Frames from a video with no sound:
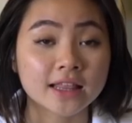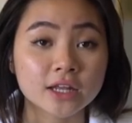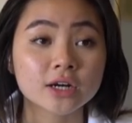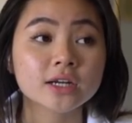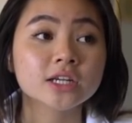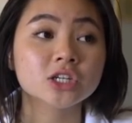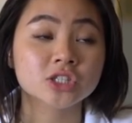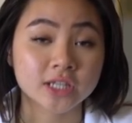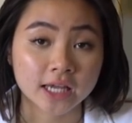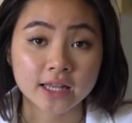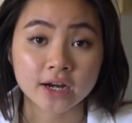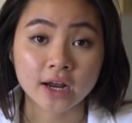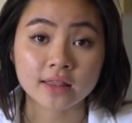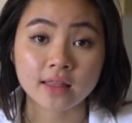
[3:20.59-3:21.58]
I literally just take
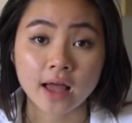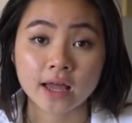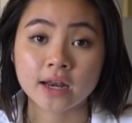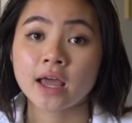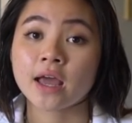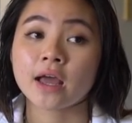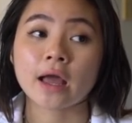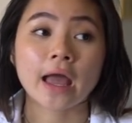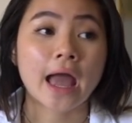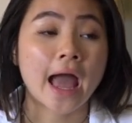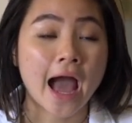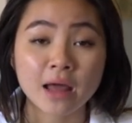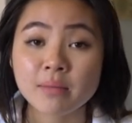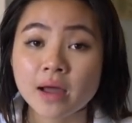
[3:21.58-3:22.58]
the headline,
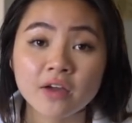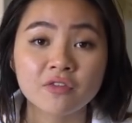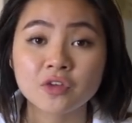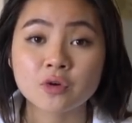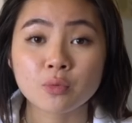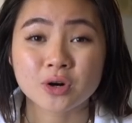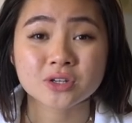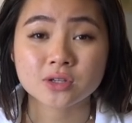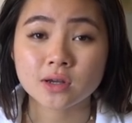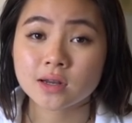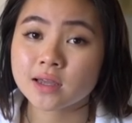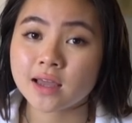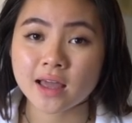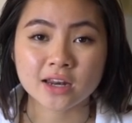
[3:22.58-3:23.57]
add my few words on
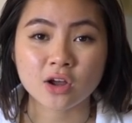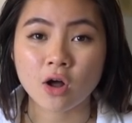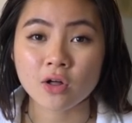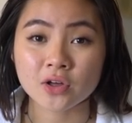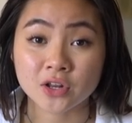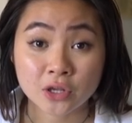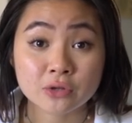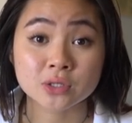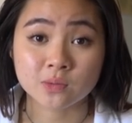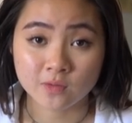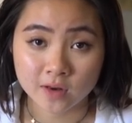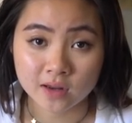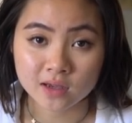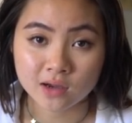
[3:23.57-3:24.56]
it and call it a YouTube
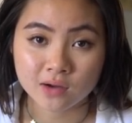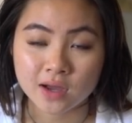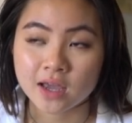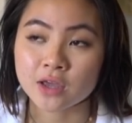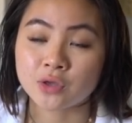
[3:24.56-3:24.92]
video.